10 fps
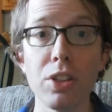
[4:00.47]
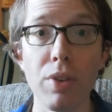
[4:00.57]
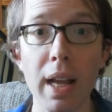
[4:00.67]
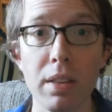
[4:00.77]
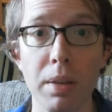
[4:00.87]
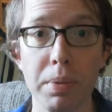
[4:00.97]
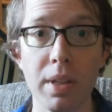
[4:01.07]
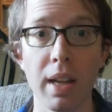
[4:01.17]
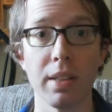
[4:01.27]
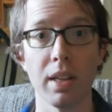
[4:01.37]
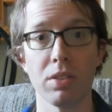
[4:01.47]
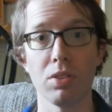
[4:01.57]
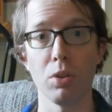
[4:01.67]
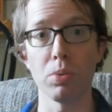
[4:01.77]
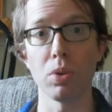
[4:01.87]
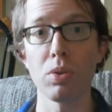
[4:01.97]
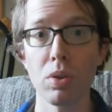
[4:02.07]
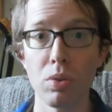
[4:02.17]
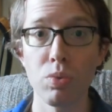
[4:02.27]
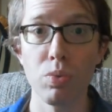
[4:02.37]
indirectly protect against global
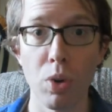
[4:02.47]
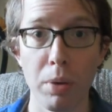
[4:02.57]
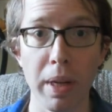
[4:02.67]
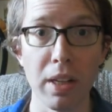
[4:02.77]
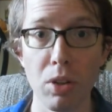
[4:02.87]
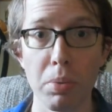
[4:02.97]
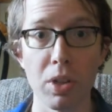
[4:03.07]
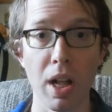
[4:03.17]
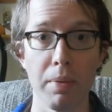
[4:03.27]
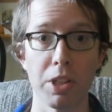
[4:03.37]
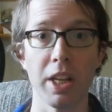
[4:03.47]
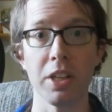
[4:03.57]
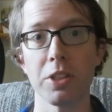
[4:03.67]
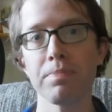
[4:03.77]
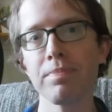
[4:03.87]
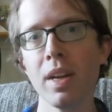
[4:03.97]
warming, global climate change.